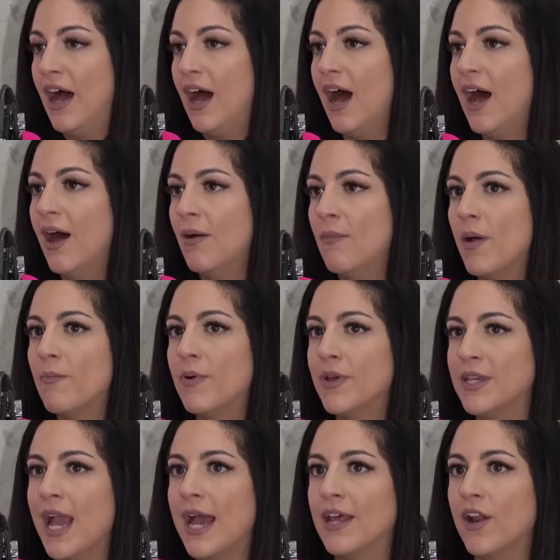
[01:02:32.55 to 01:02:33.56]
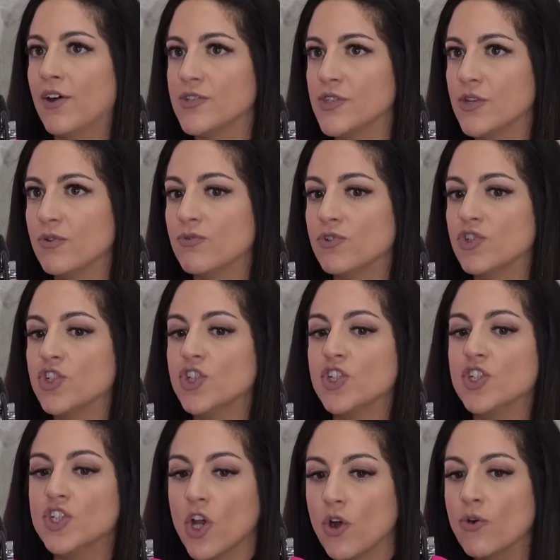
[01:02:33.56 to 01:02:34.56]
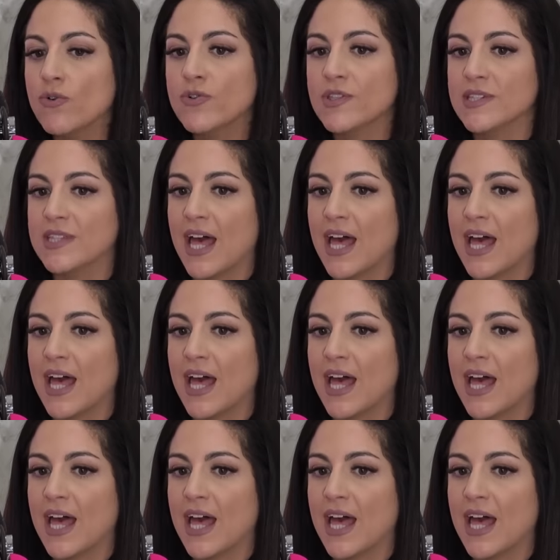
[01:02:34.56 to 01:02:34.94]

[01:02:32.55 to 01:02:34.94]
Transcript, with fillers: But yeah, it also shows